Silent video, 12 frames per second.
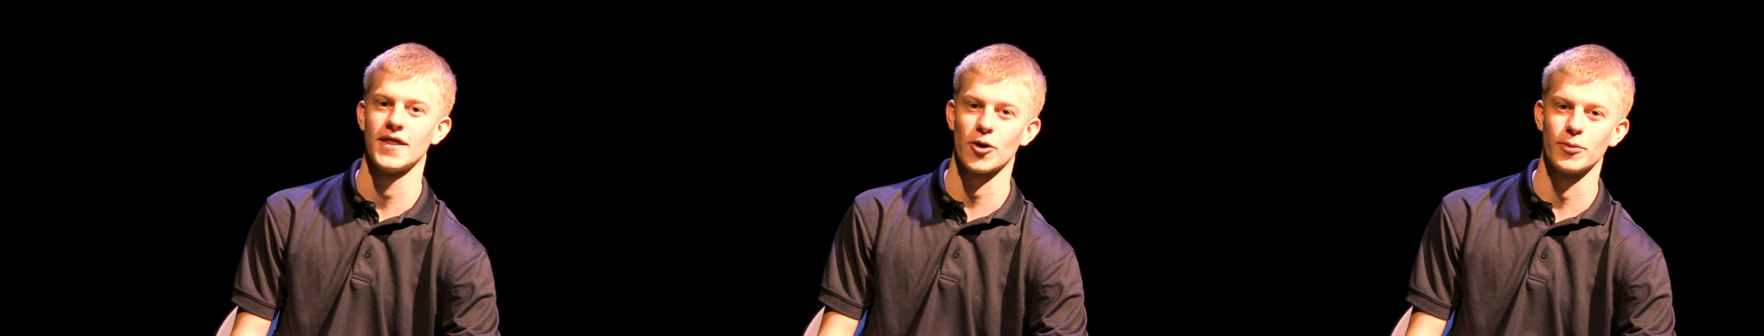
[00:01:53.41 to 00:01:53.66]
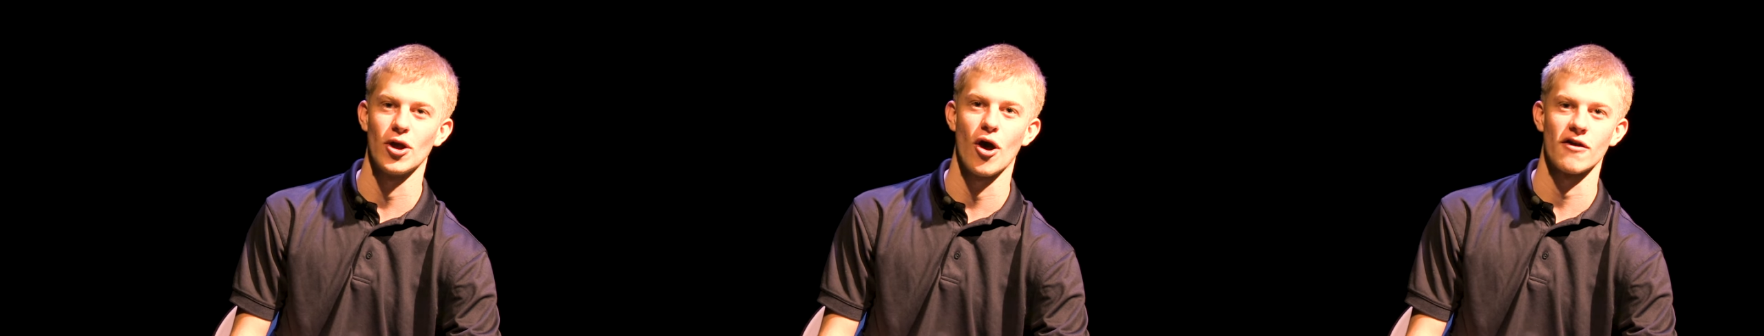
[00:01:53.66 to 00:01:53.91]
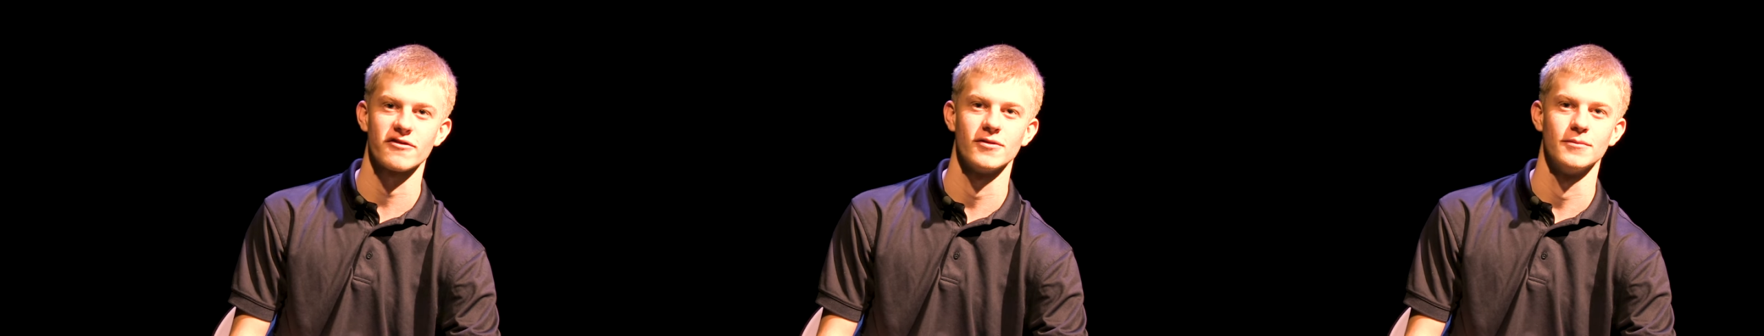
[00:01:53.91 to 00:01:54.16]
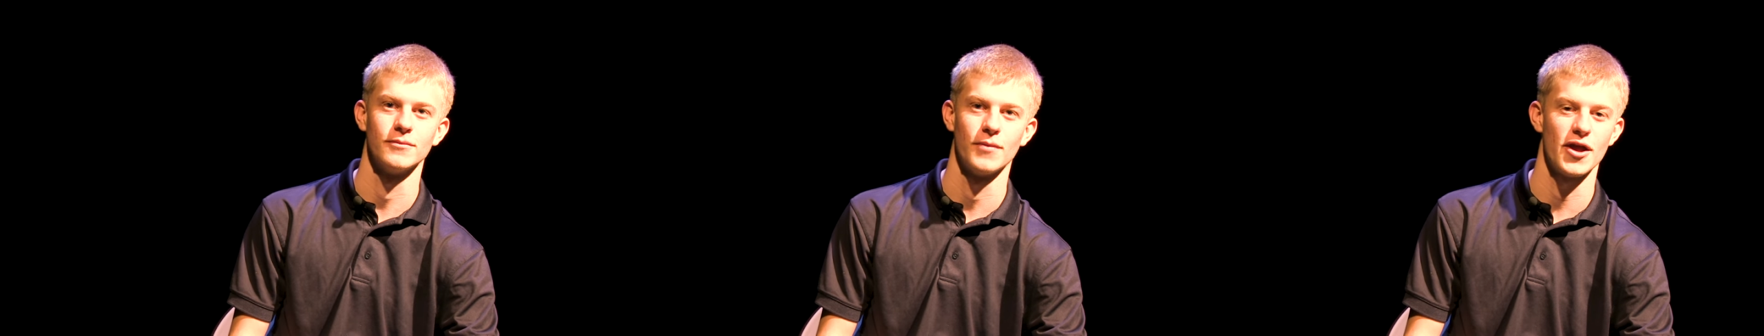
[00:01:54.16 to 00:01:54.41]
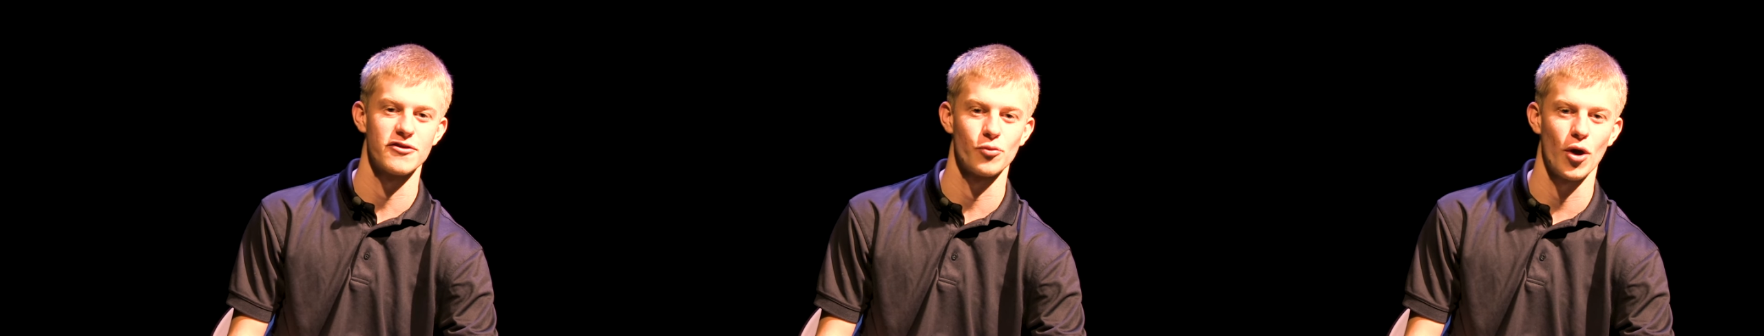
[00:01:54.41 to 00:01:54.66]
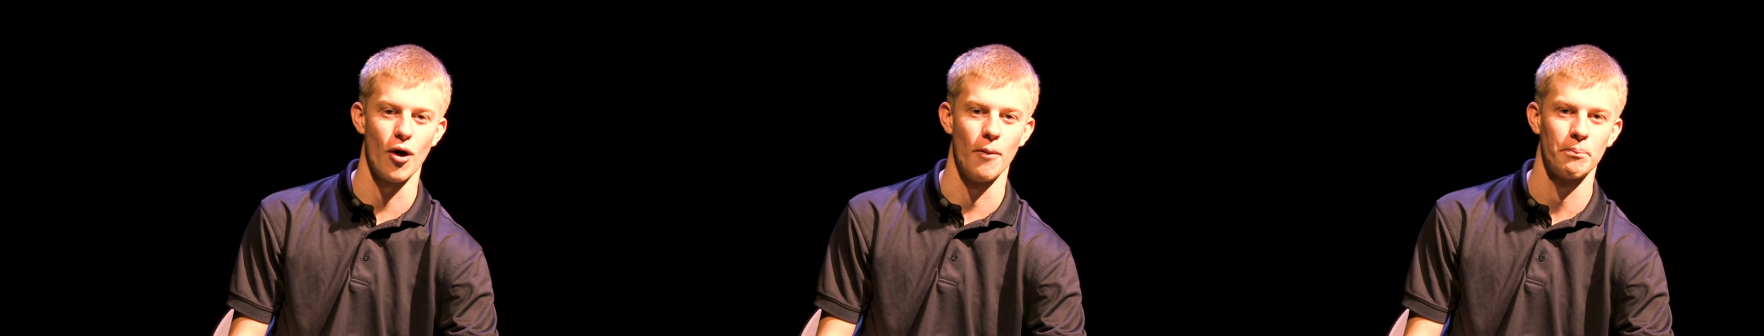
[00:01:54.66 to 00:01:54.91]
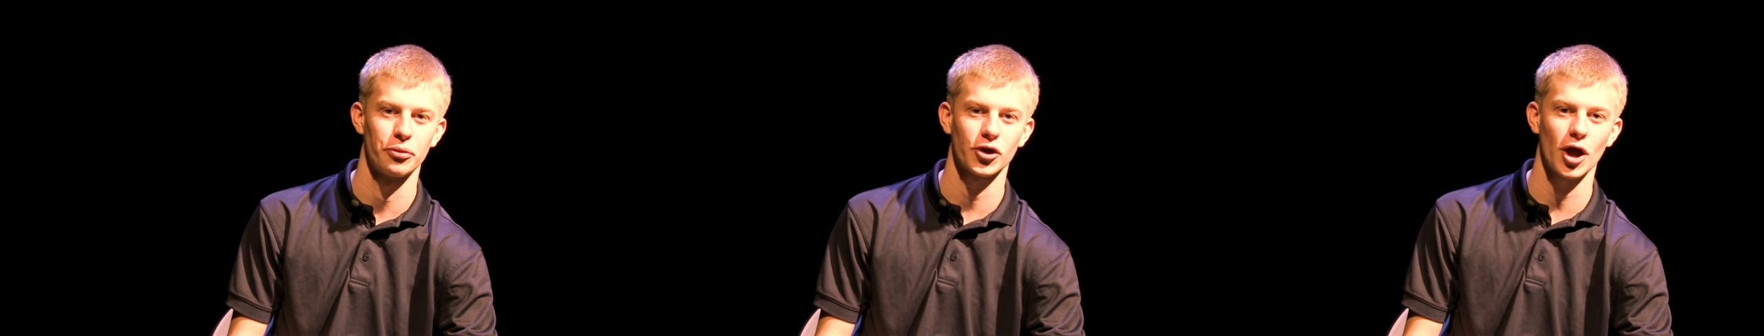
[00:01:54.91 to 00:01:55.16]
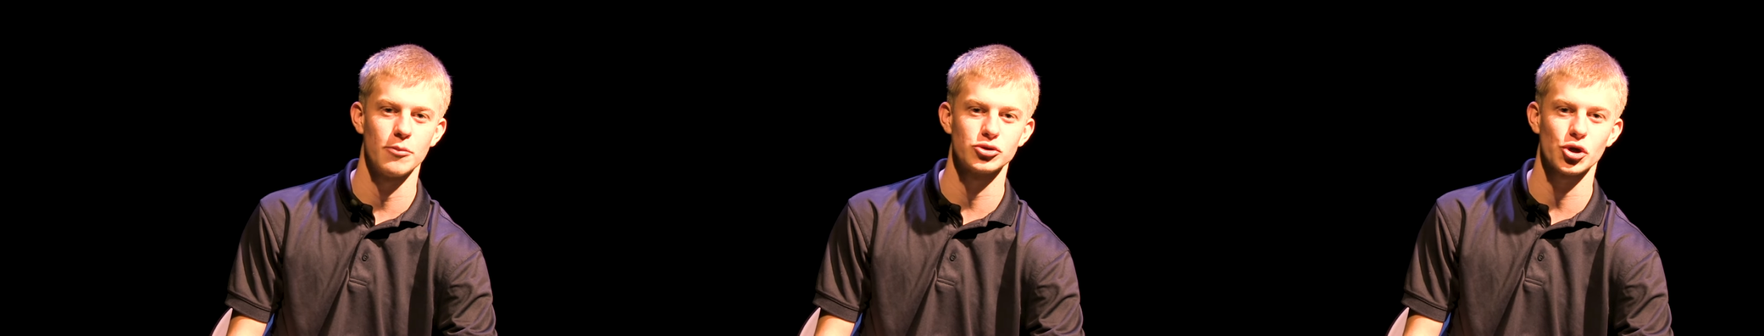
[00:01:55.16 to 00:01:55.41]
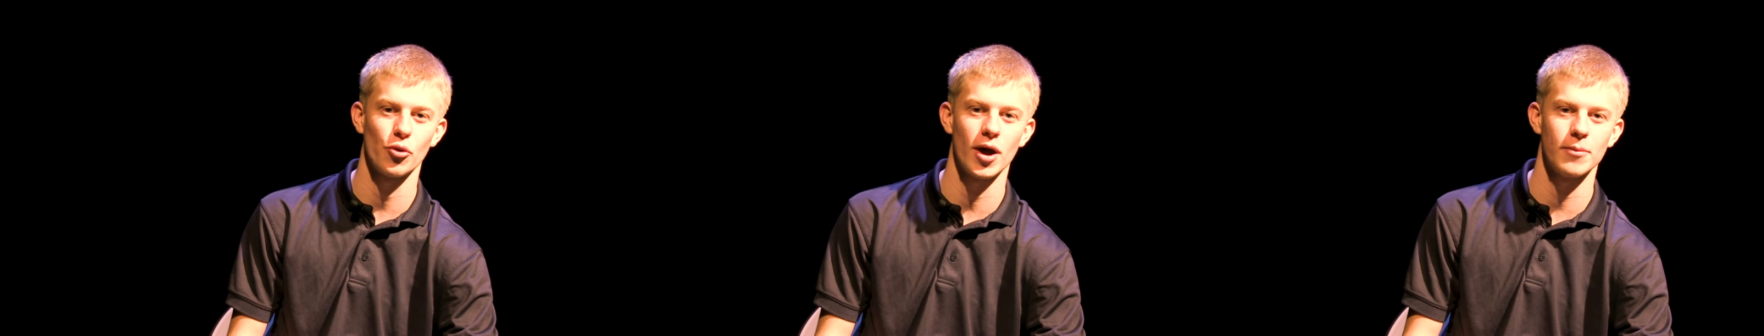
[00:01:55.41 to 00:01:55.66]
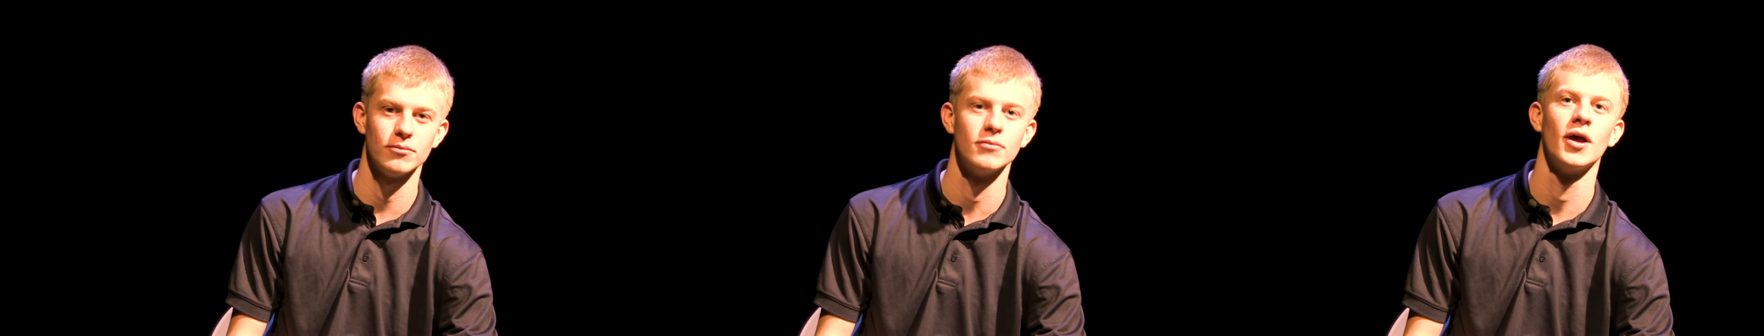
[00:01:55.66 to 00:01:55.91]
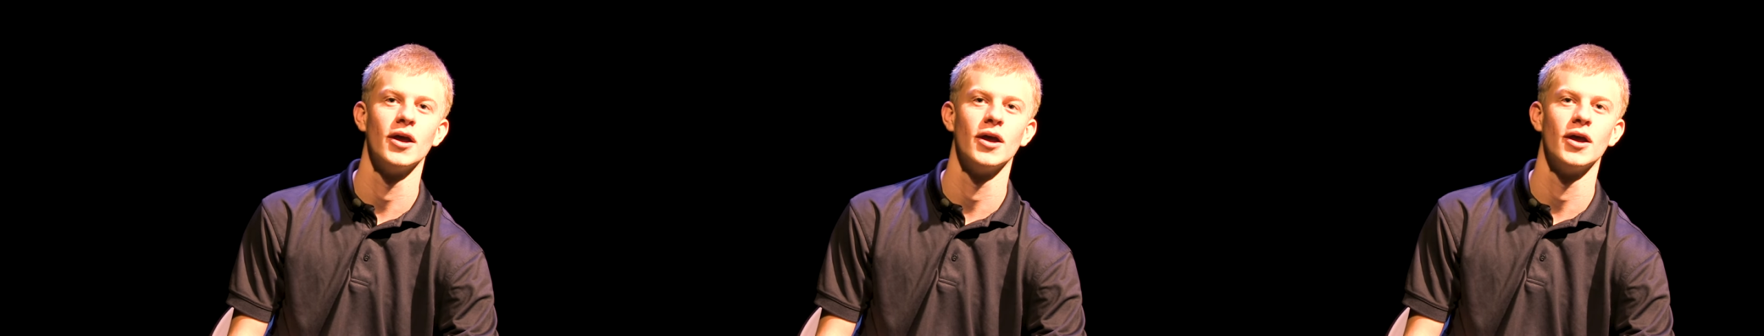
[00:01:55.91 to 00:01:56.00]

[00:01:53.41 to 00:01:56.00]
that'll be awesome as well. Come show up,